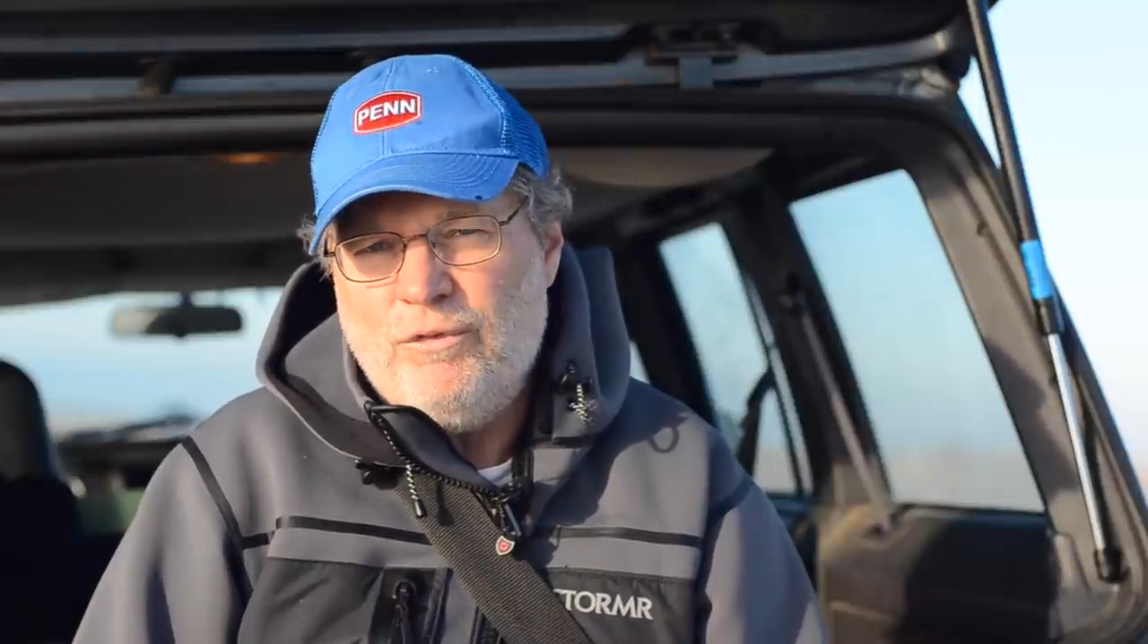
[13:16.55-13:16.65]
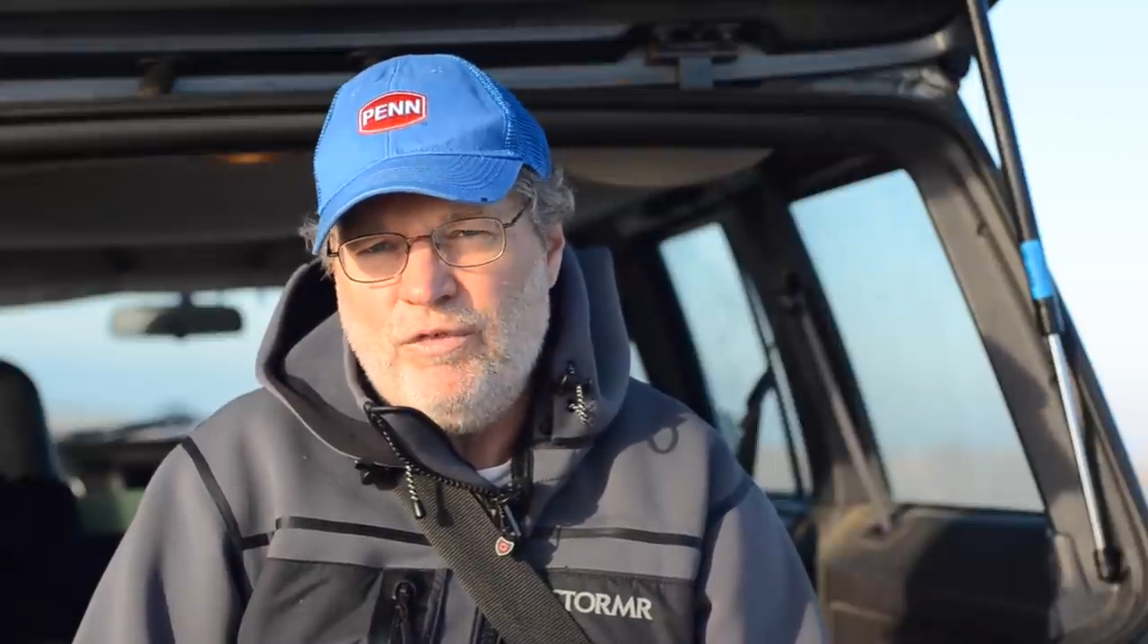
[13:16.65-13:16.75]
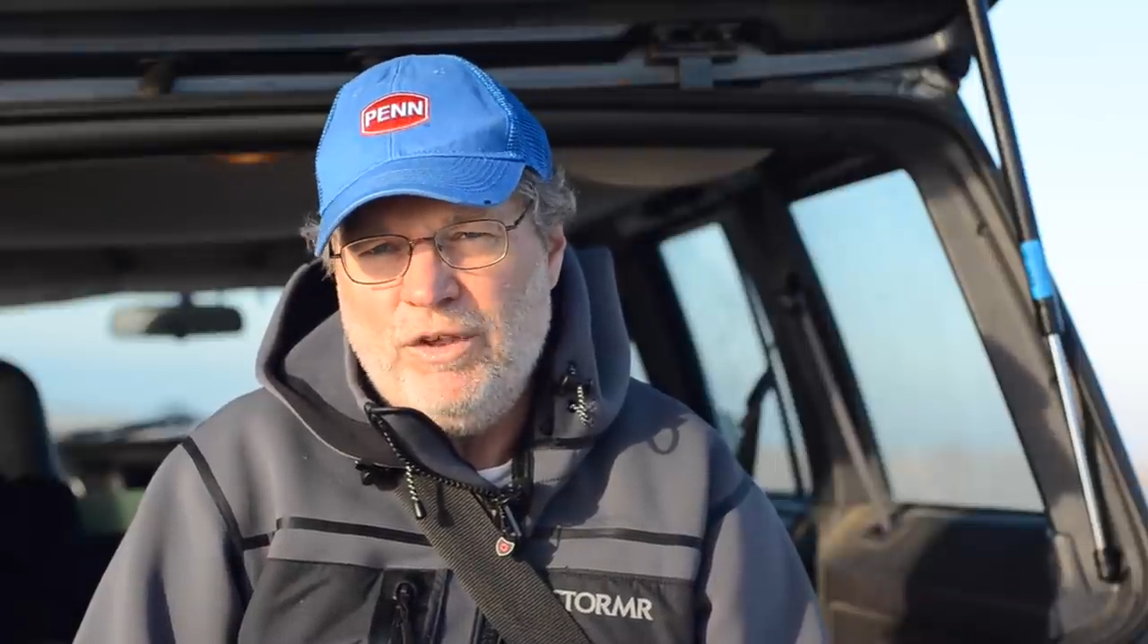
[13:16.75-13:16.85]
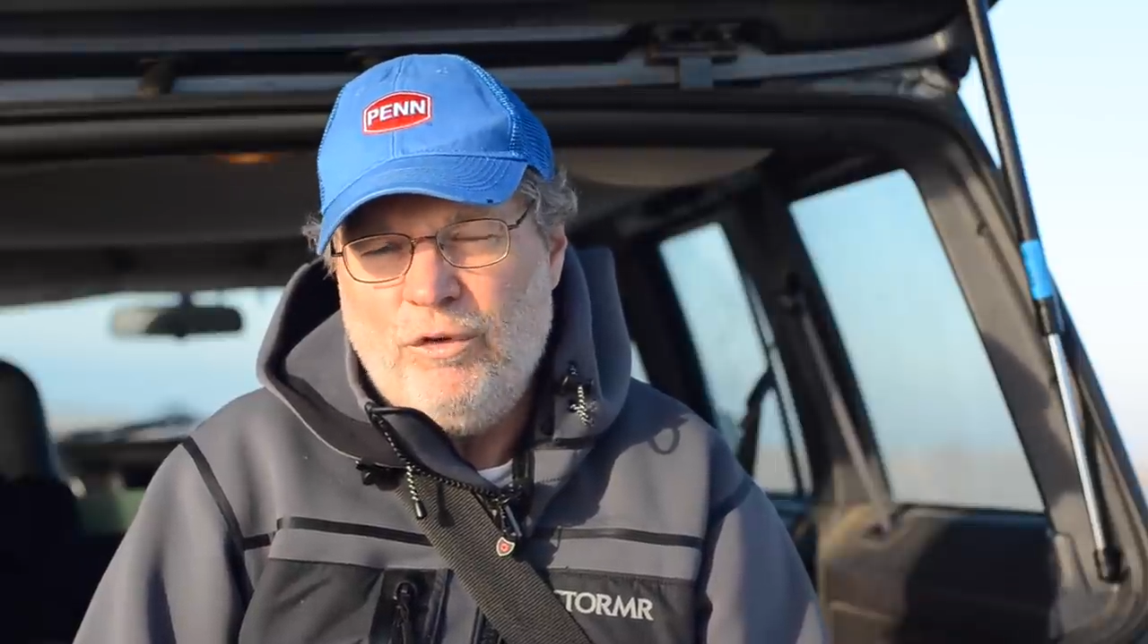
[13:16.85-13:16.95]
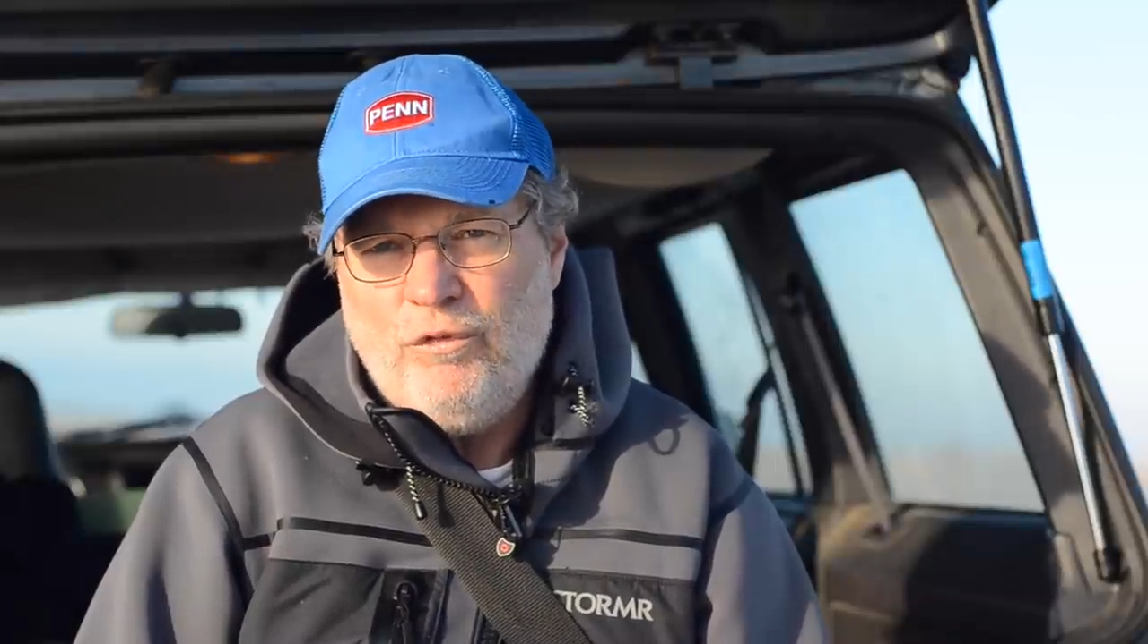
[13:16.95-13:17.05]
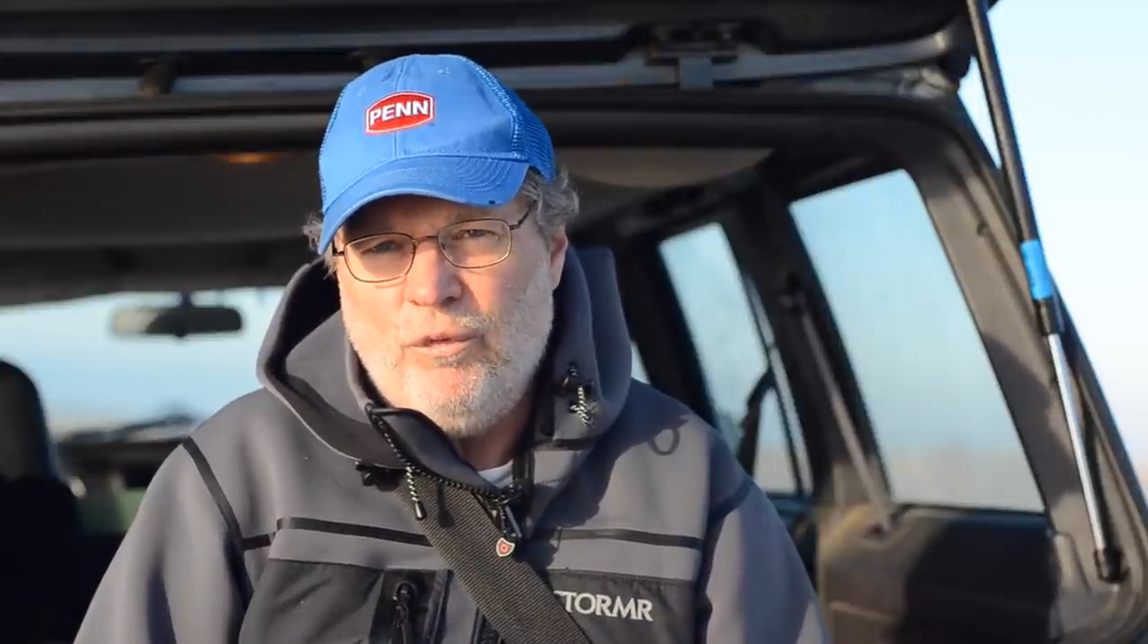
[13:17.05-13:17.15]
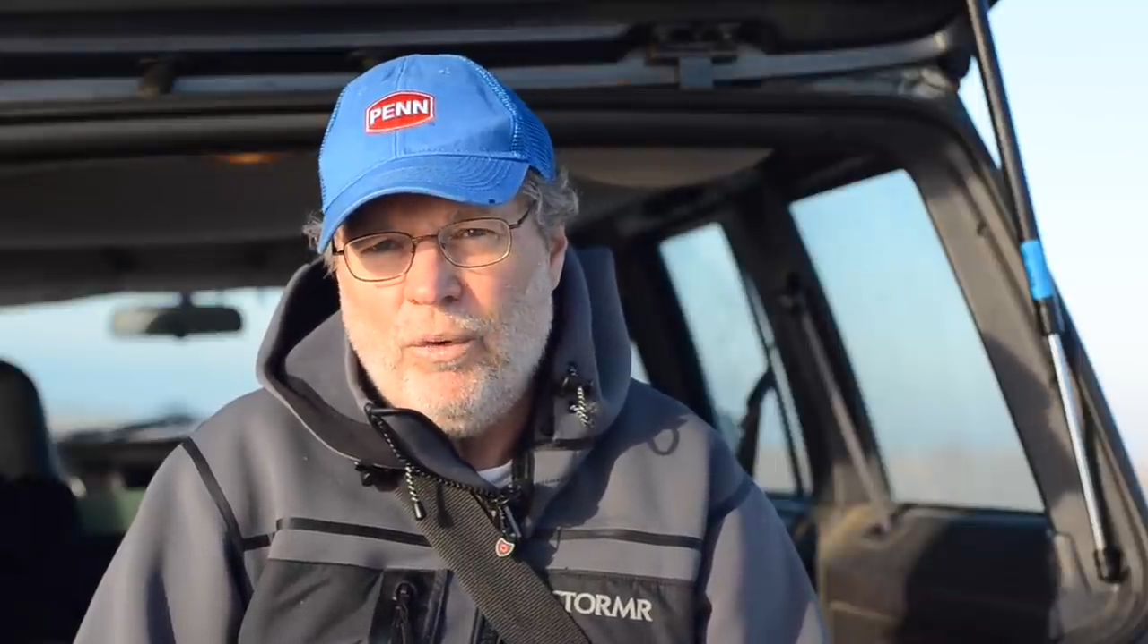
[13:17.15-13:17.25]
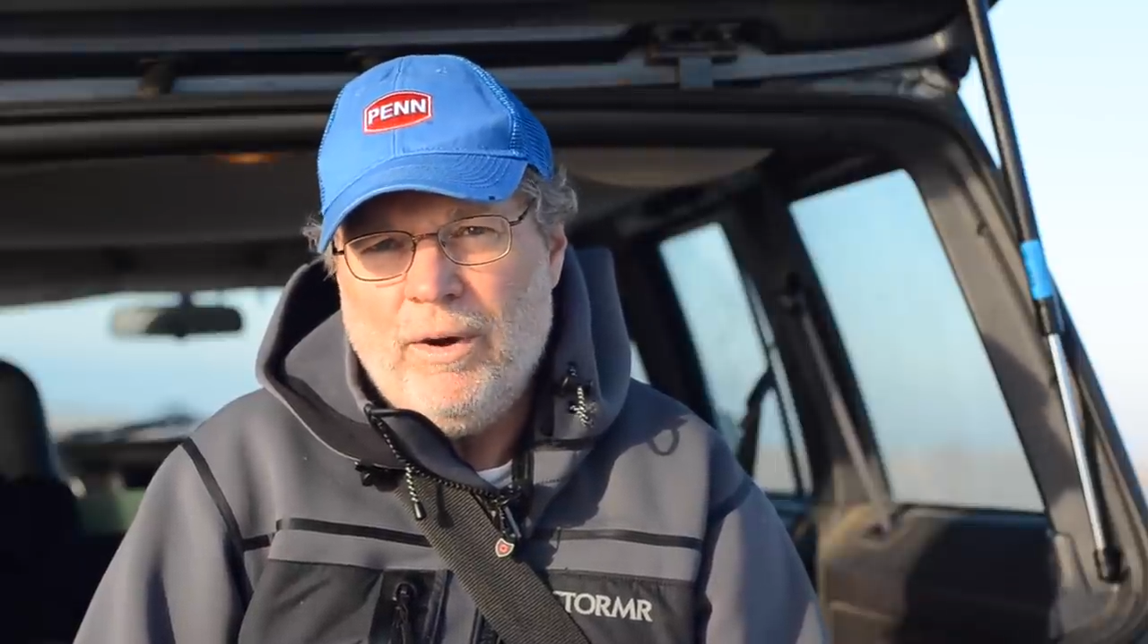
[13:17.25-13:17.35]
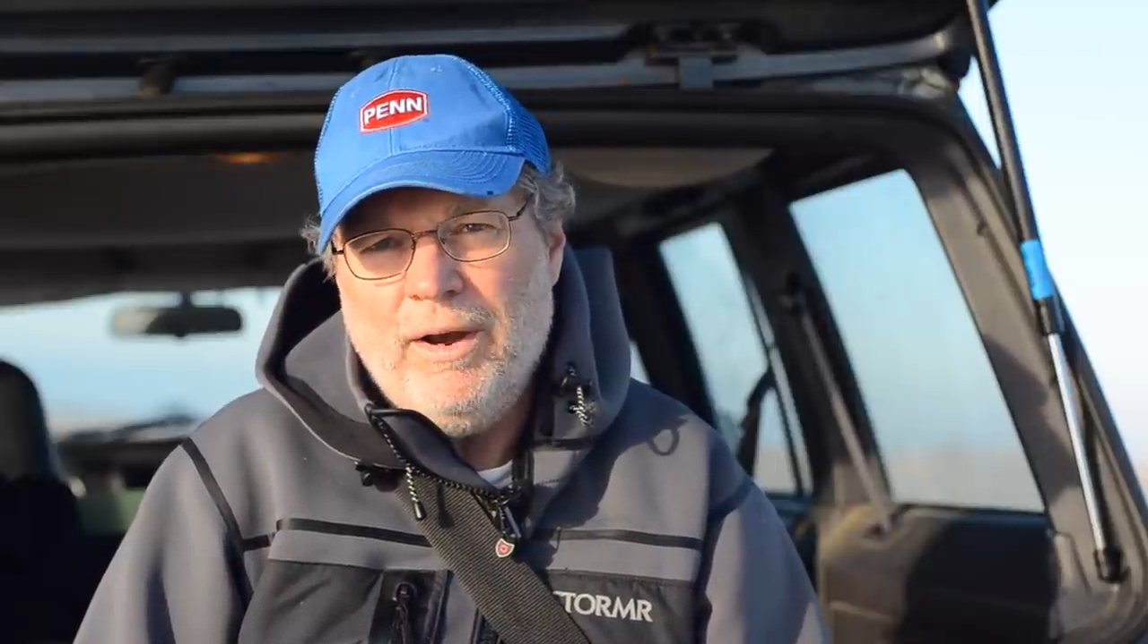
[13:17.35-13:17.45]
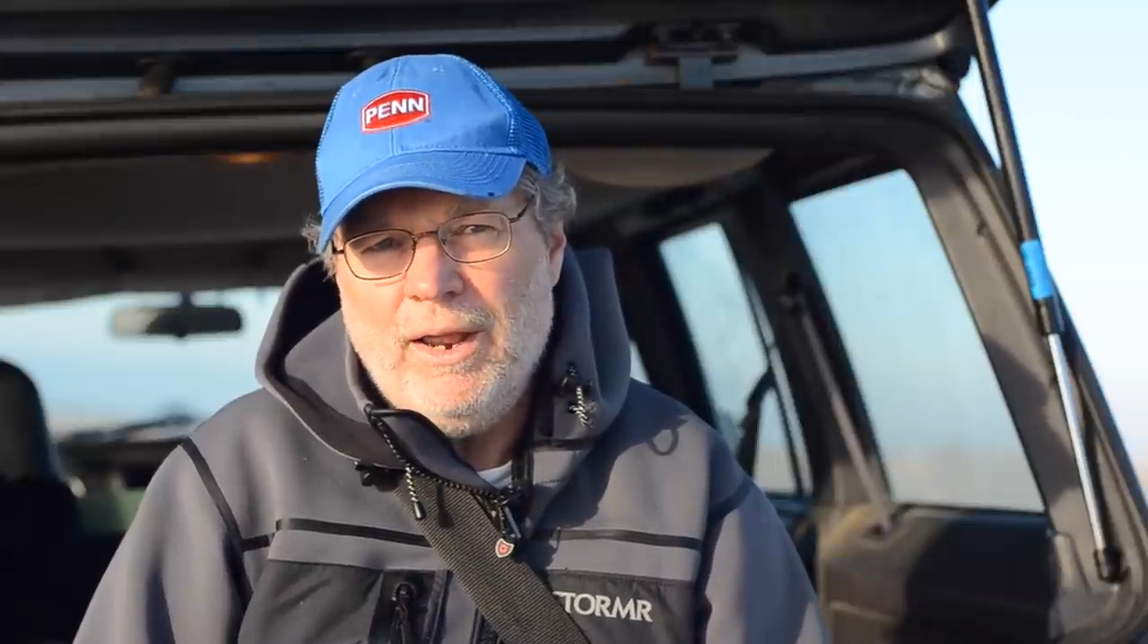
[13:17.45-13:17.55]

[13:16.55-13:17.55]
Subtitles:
feel for it.